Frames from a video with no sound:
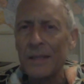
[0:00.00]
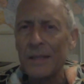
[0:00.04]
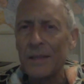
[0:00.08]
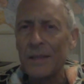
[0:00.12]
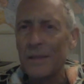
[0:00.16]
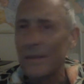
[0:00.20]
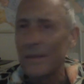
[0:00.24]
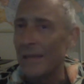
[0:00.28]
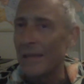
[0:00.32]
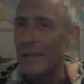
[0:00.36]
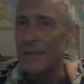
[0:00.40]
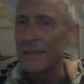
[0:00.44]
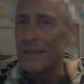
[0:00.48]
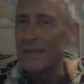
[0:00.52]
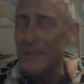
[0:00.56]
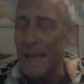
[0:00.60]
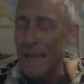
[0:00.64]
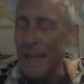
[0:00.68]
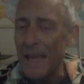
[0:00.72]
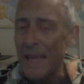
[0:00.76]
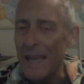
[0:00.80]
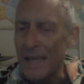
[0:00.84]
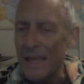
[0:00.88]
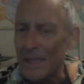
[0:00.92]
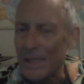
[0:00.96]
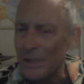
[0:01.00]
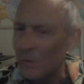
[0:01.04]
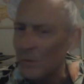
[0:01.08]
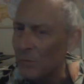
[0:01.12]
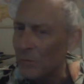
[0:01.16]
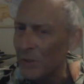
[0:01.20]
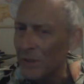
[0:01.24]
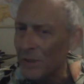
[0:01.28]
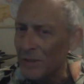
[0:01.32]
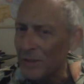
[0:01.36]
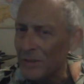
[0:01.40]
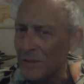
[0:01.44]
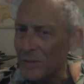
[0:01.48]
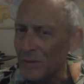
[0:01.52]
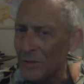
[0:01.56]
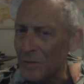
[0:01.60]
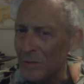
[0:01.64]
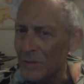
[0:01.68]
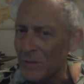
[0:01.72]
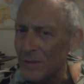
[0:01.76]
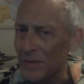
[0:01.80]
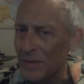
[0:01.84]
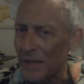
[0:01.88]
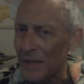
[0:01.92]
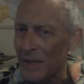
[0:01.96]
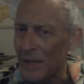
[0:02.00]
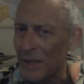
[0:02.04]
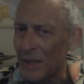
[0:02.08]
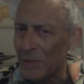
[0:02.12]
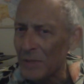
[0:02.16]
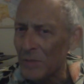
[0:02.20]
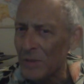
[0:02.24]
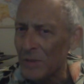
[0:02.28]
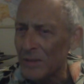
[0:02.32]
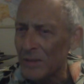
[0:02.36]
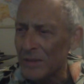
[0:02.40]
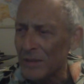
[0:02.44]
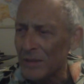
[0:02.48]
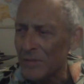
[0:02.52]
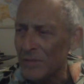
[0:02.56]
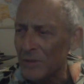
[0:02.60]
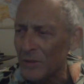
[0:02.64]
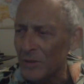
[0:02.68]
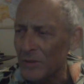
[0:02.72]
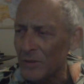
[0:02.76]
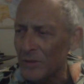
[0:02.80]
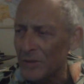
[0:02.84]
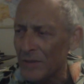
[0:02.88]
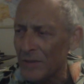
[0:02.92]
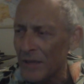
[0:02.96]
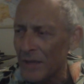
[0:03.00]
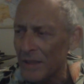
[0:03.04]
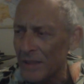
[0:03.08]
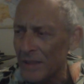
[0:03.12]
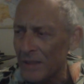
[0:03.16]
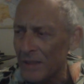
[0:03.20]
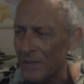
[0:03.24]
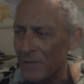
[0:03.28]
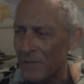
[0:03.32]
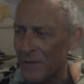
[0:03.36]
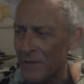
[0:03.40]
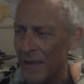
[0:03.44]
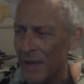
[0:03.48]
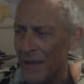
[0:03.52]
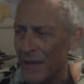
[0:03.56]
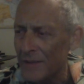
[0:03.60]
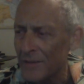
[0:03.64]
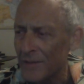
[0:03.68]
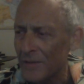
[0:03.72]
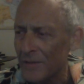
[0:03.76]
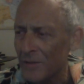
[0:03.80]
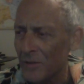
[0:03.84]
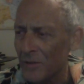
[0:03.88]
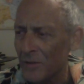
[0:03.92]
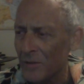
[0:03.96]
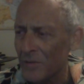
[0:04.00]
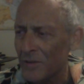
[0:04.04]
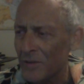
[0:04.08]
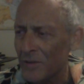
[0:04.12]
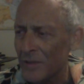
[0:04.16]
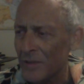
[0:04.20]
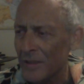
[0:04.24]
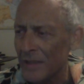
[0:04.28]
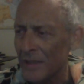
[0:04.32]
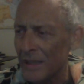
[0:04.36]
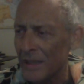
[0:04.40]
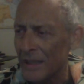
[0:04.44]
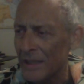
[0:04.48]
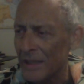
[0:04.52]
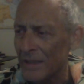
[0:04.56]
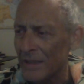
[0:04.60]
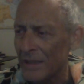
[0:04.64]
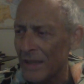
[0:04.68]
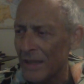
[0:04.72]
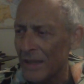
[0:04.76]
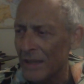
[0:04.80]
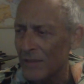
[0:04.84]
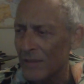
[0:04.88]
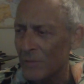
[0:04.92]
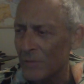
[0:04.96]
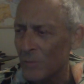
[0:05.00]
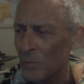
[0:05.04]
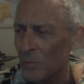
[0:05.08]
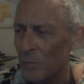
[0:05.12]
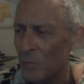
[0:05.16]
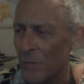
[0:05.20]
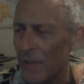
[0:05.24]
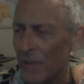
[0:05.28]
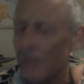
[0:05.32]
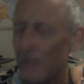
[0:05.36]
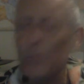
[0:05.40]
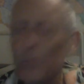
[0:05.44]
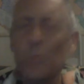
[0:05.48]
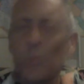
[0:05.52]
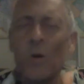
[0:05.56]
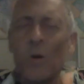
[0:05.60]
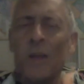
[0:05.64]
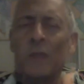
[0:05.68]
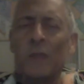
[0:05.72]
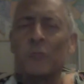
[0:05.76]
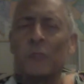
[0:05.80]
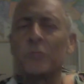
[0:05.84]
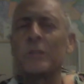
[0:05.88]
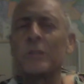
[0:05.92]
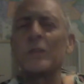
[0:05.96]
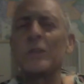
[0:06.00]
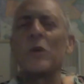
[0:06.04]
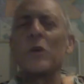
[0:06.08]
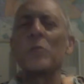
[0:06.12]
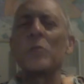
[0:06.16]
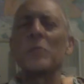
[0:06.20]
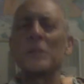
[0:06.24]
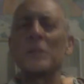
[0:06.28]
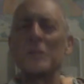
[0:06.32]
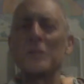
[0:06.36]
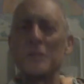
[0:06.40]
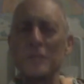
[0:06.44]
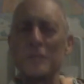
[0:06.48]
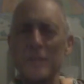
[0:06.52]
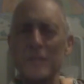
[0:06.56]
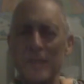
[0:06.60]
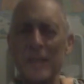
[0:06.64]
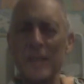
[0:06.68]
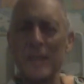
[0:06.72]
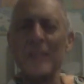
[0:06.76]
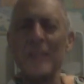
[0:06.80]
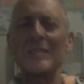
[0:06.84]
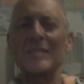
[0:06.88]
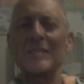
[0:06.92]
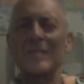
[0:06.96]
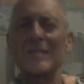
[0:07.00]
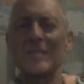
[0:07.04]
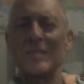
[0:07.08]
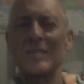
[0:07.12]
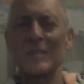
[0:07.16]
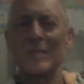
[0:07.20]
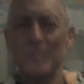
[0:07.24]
they say committed suicide, but if you study the facts closely, it would make you want to reopen those cases